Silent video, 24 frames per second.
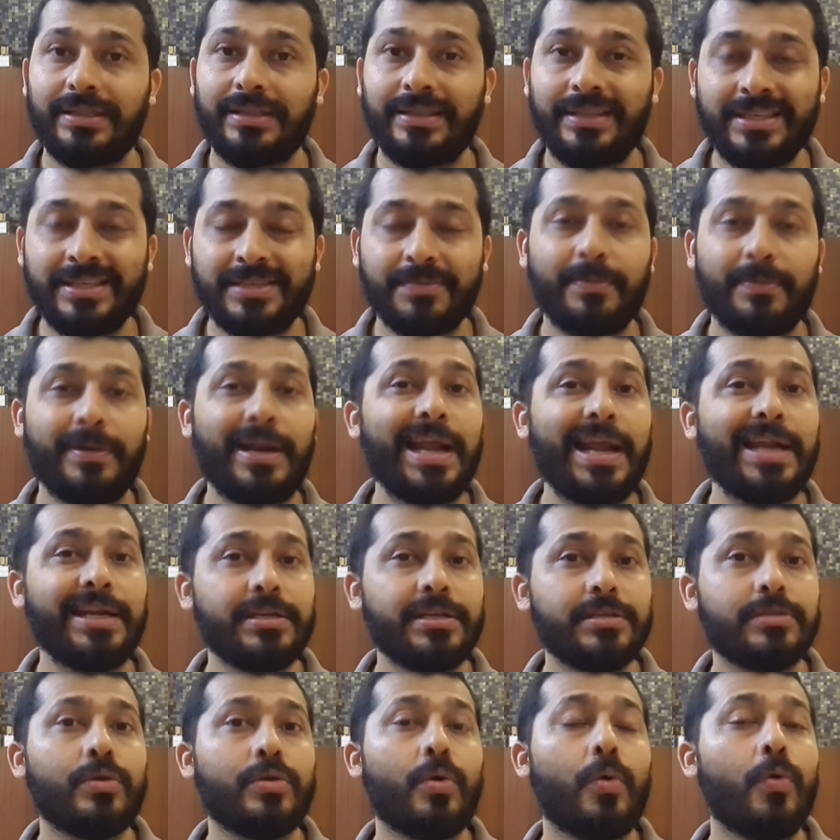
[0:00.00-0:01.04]
This brand
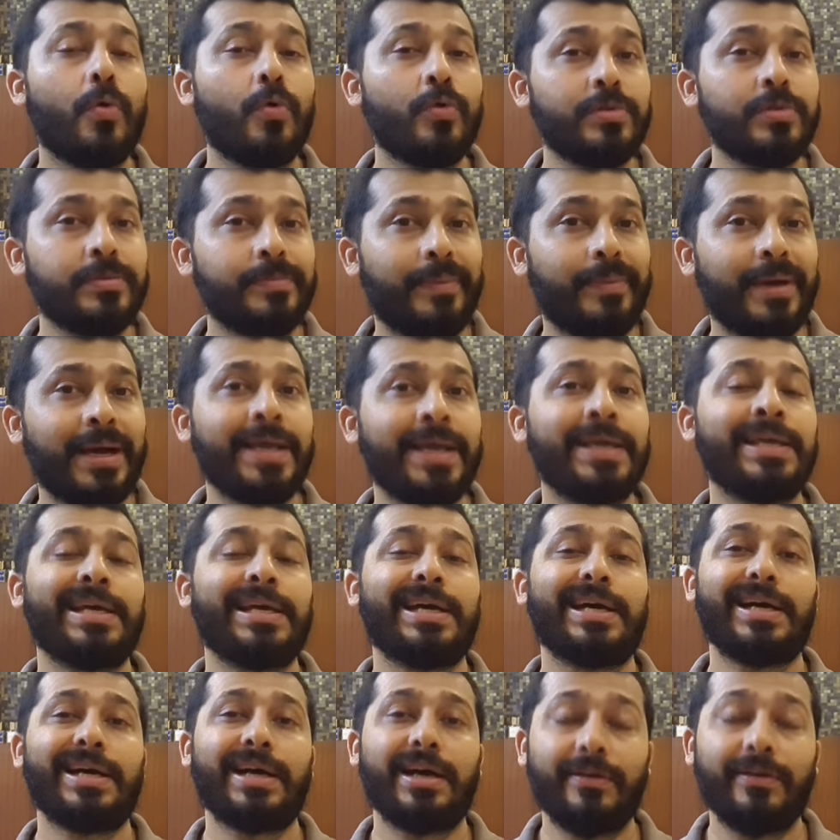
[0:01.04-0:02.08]
is owned by
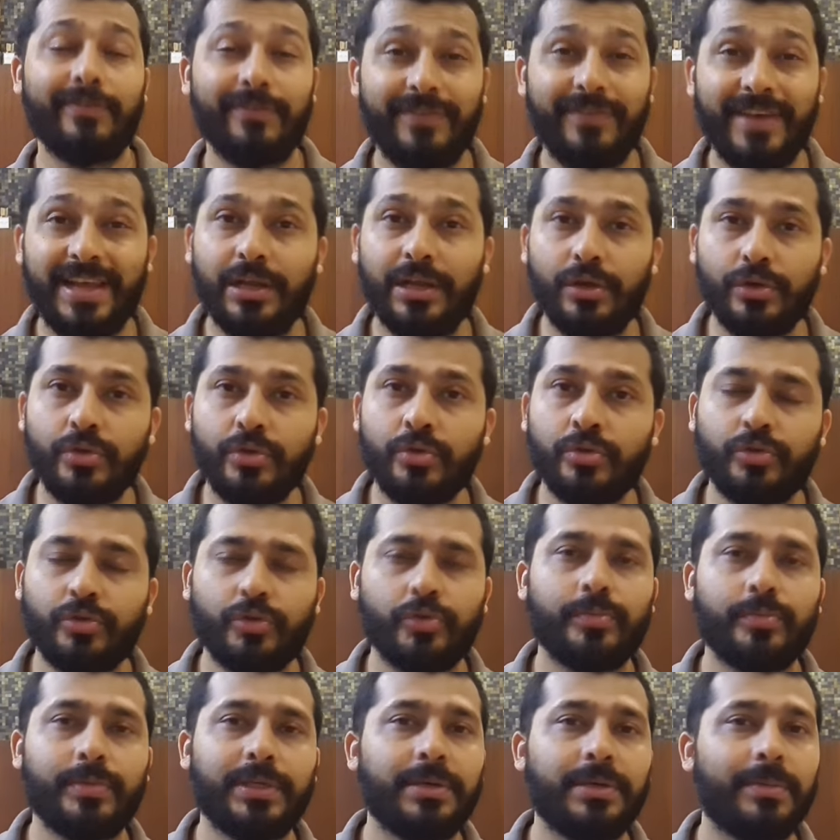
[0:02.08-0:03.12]
a fellow
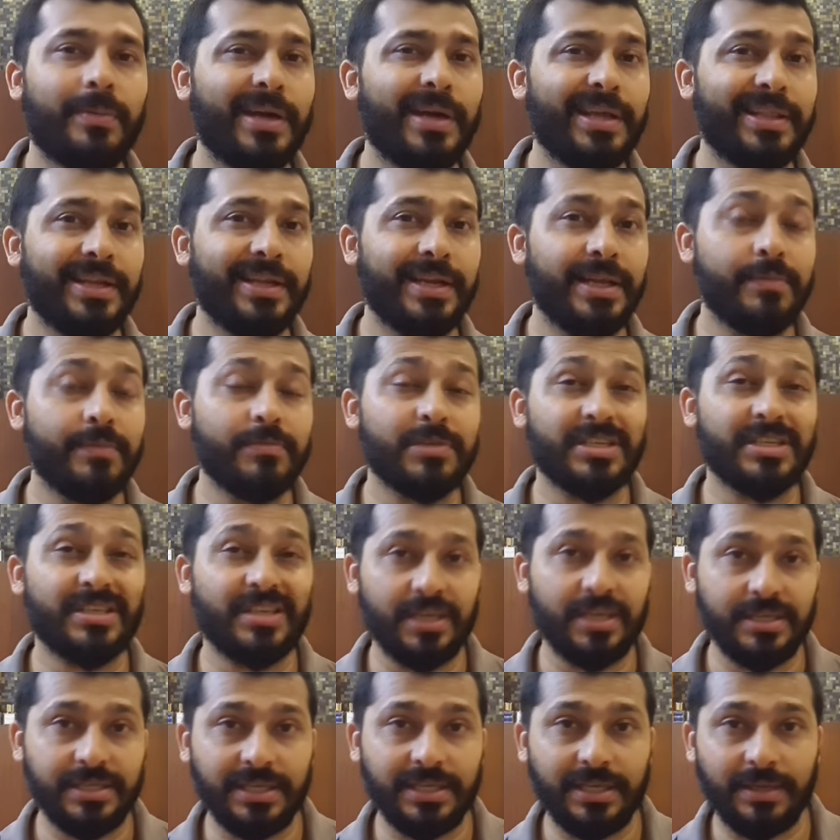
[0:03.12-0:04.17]
YouTuber by the name
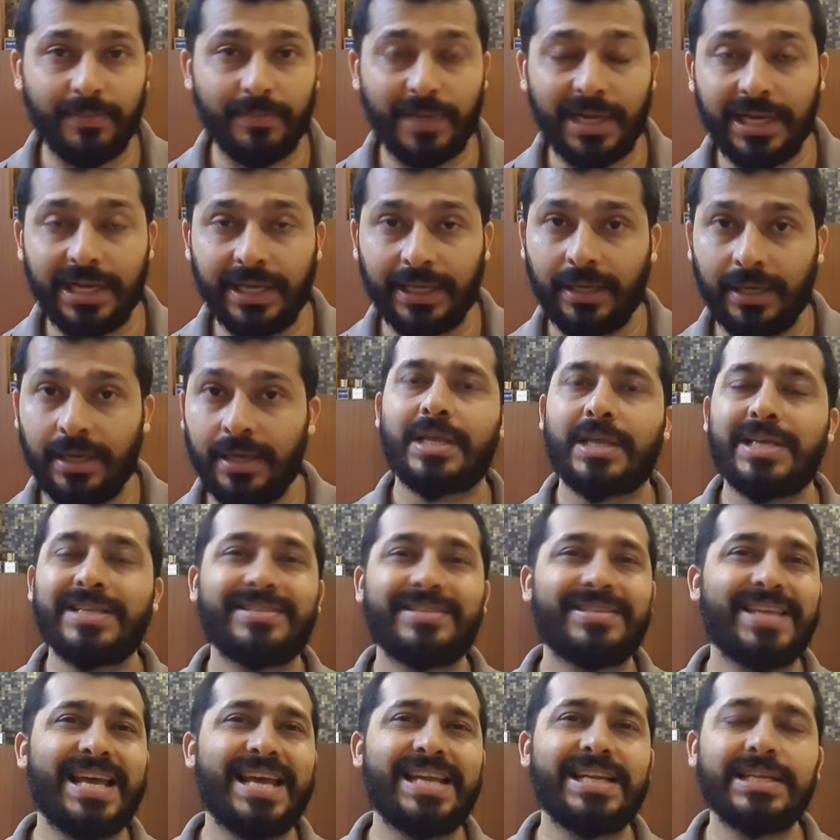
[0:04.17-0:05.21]
Shajil Malik.
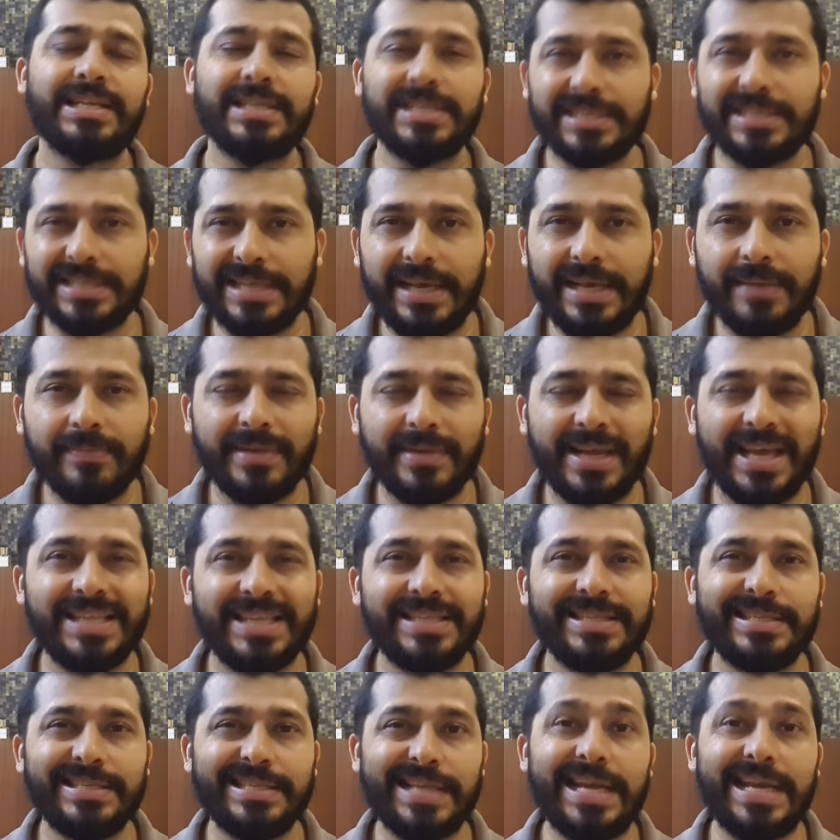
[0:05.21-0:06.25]
His channel is named
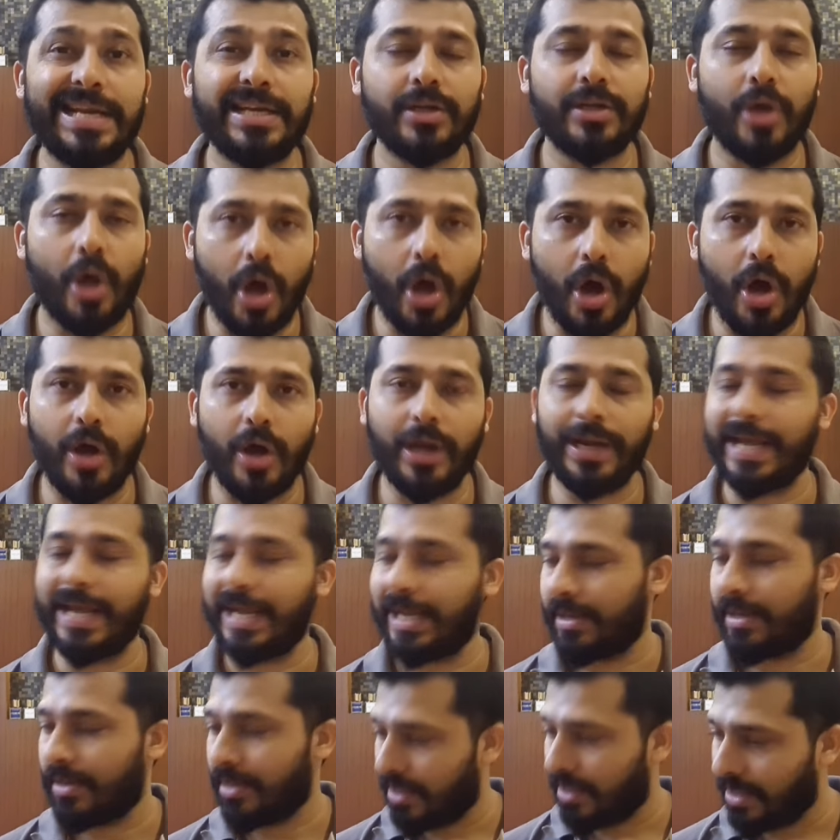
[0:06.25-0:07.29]
as Scent On,
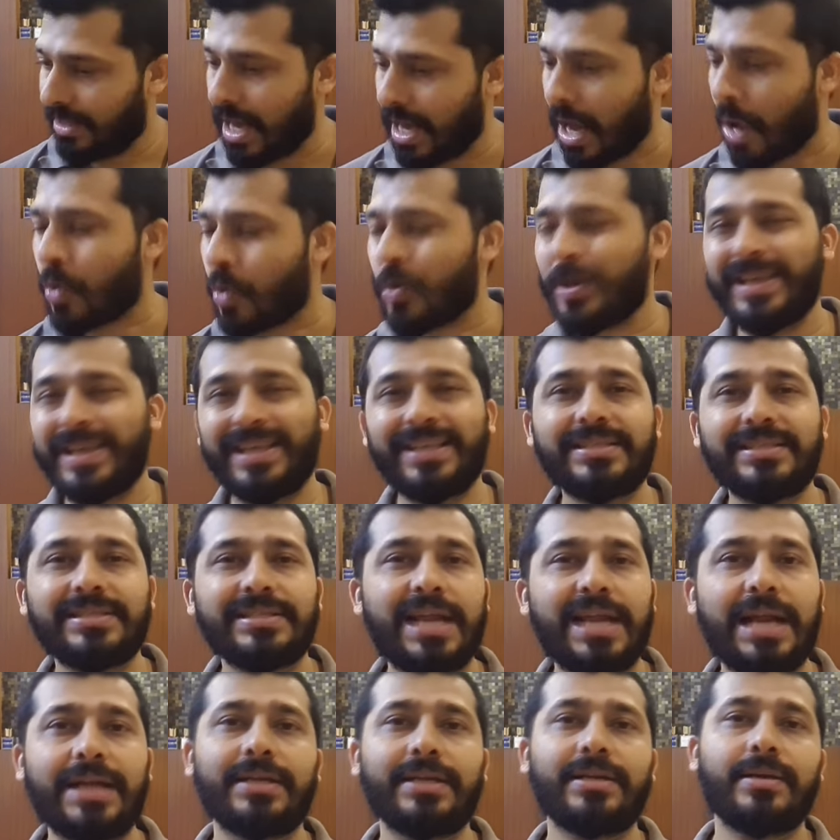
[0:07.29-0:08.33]
and now he has
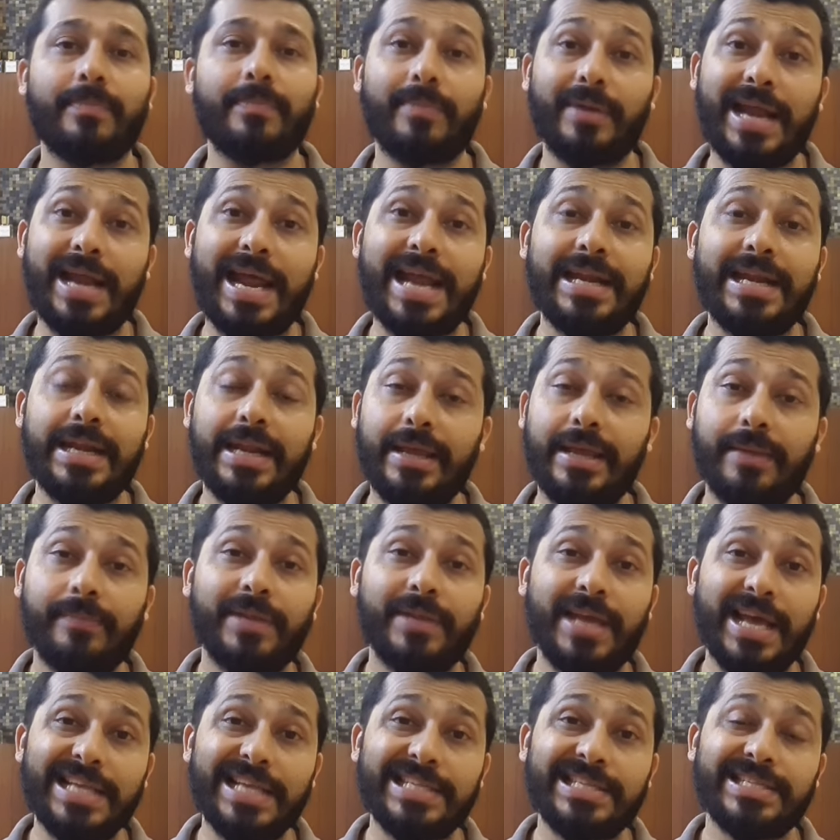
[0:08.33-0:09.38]
started a brand
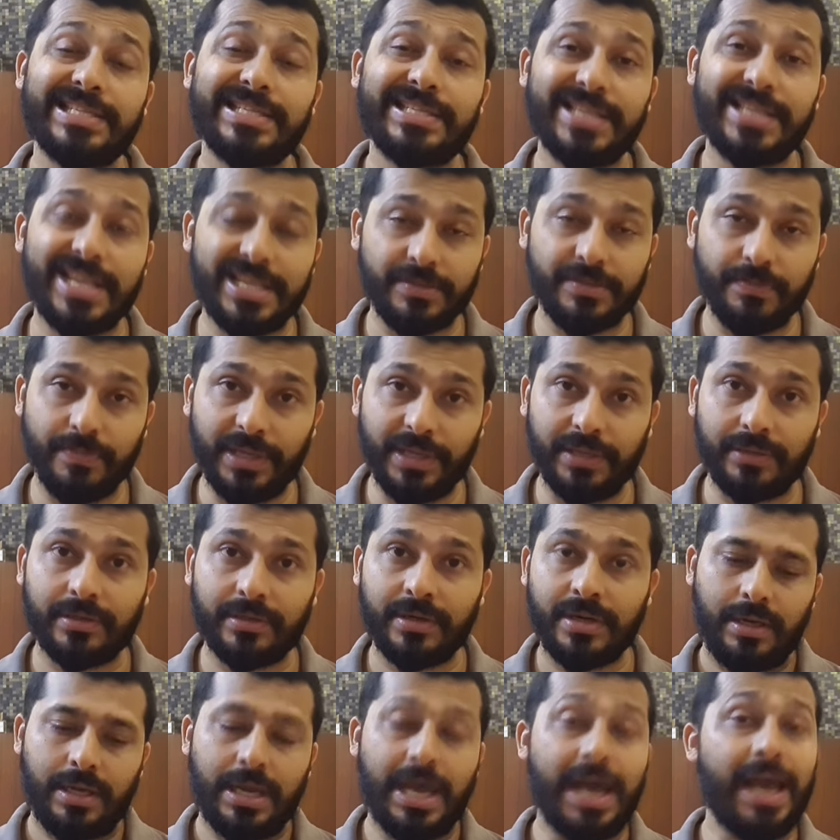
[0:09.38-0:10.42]
named as Sesmir,
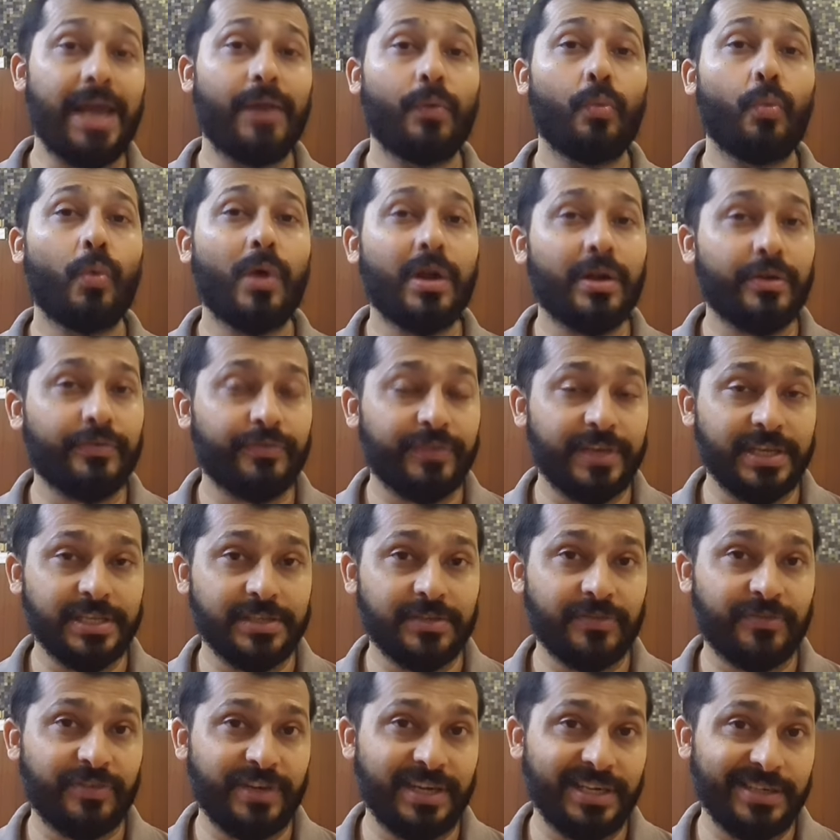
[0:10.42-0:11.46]
and one of
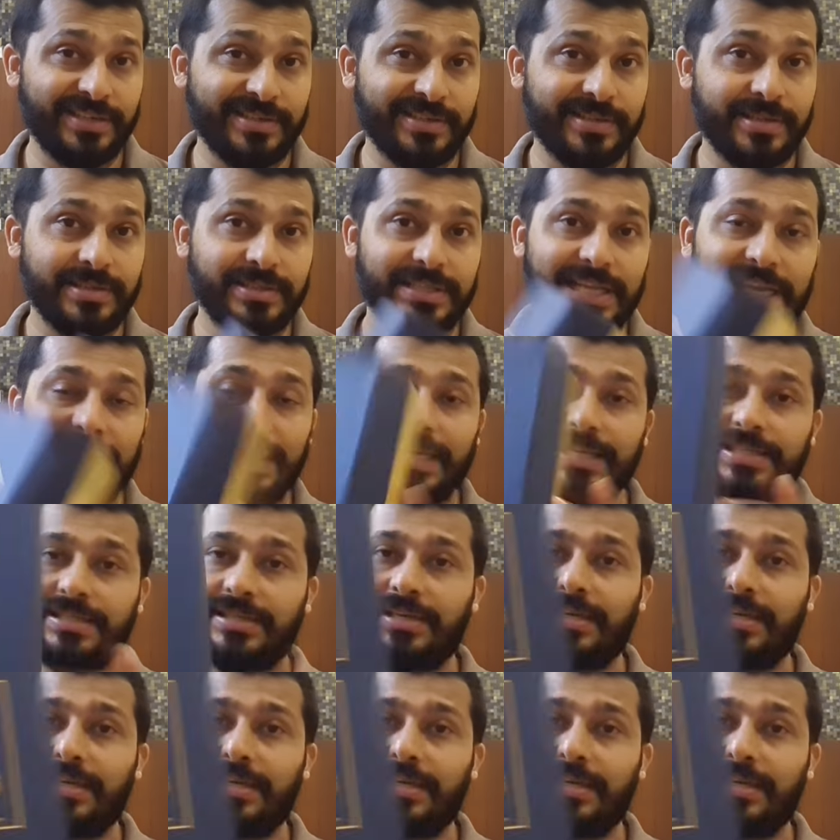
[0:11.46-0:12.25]
his fragrances that he